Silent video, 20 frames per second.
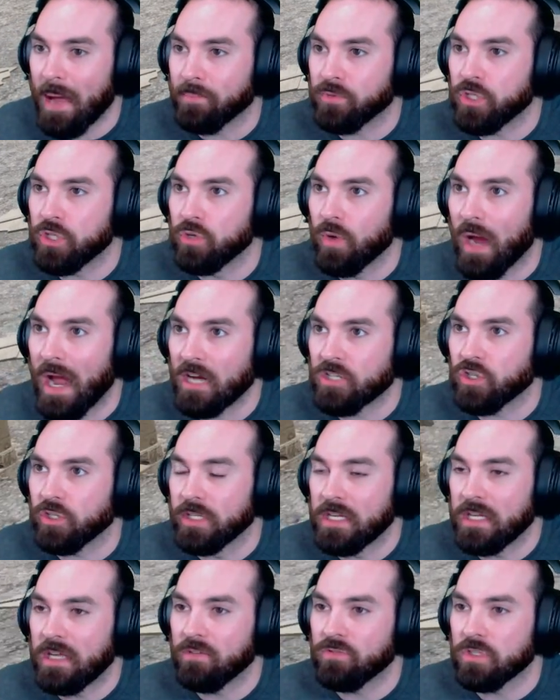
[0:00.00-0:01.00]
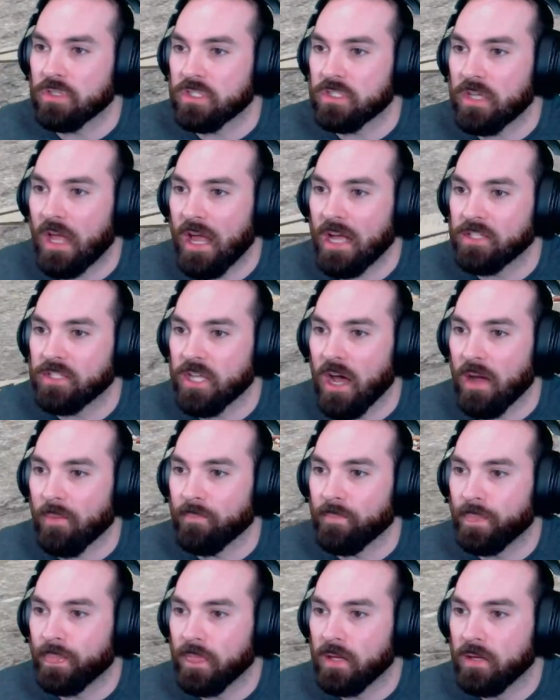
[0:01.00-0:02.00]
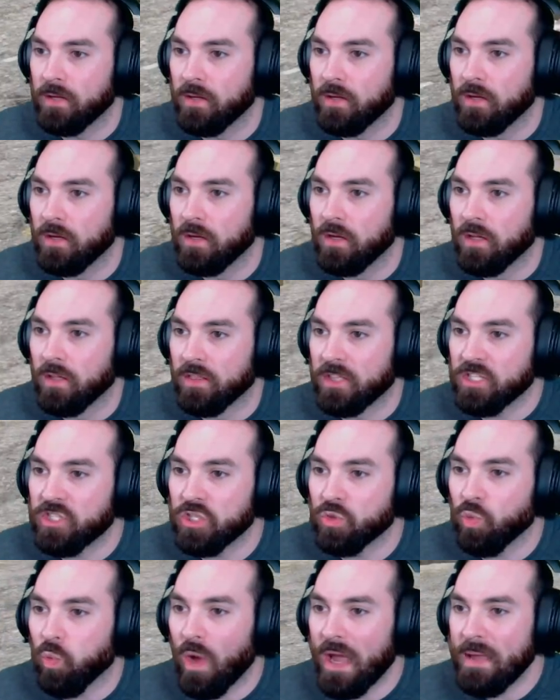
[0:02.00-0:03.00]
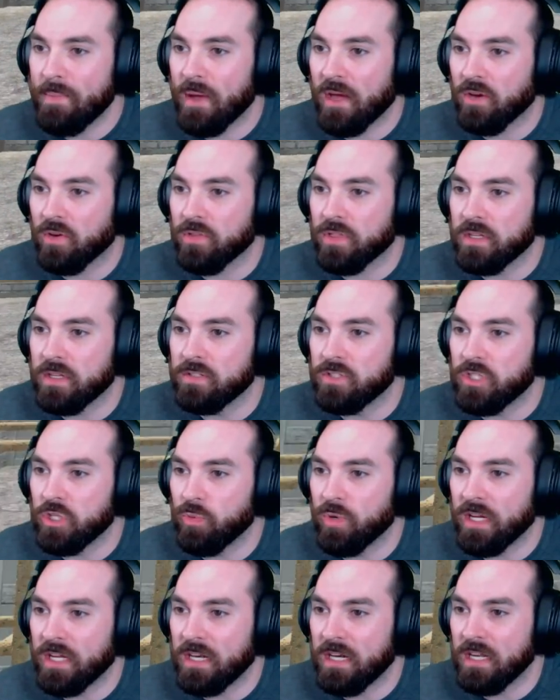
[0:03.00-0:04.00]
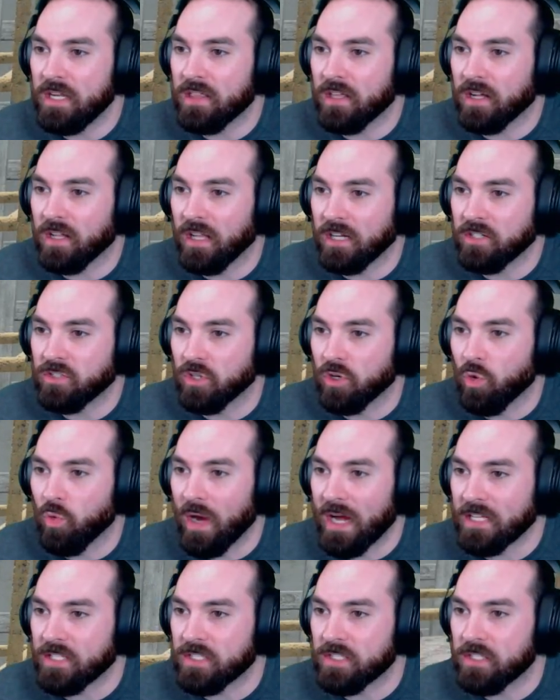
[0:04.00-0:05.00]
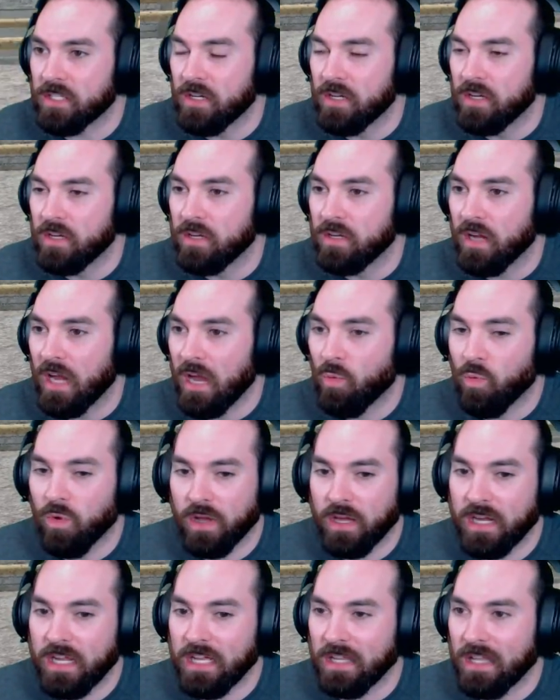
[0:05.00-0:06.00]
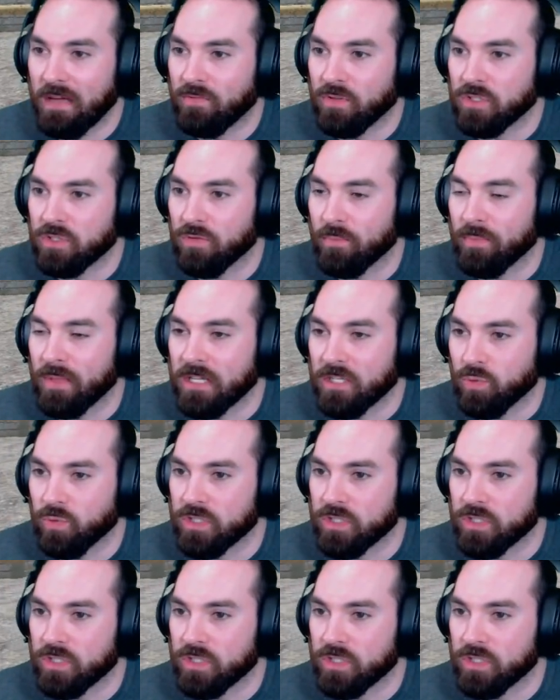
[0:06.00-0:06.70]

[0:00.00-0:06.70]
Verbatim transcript: too. Actually, it gives us heads up. This is way better than doing any of the collector quests, and we're gonna get levels from this, which